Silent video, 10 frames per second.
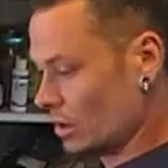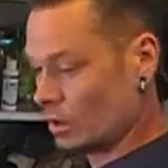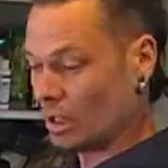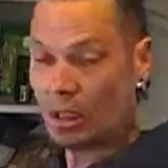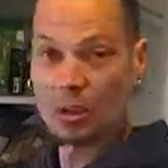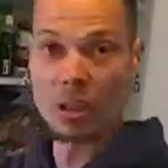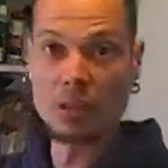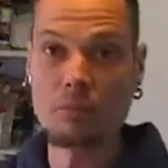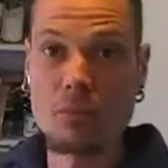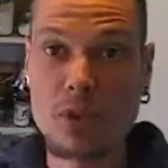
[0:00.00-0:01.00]
You know,
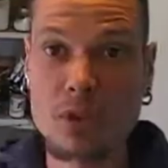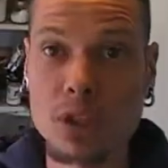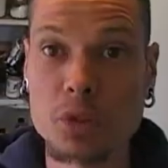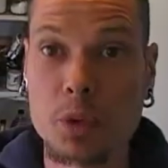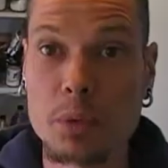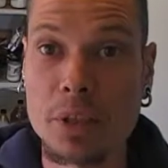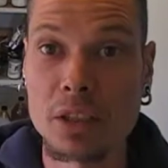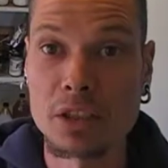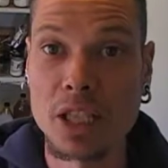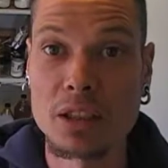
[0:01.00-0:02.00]
this with a bit of
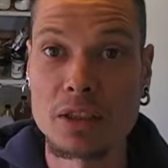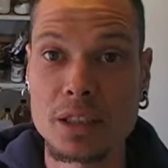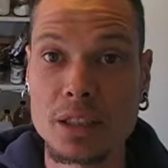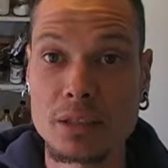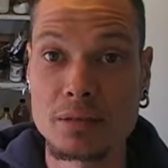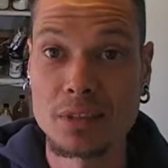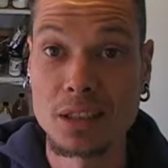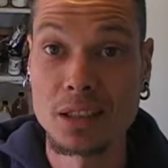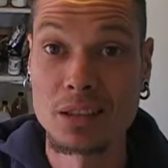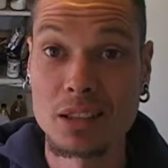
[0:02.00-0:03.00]
celery and, you
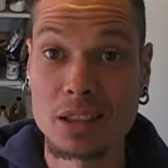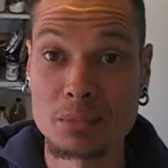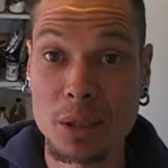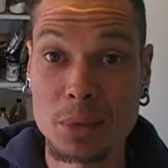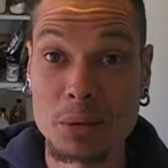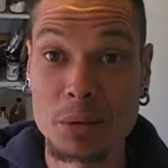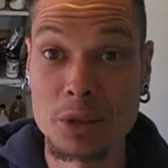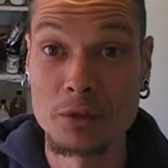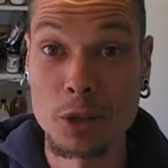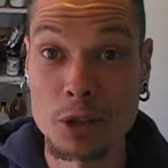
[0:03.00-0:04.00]
know, like maybe a bit
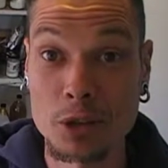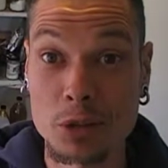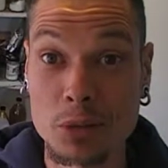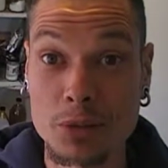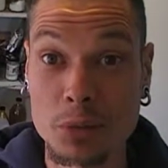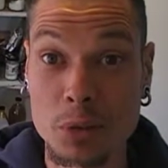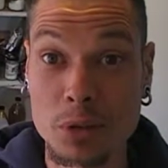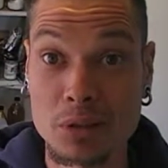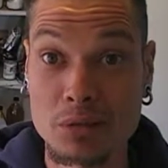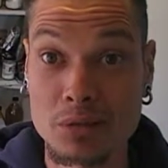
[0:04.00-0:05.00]
of vodka if you want,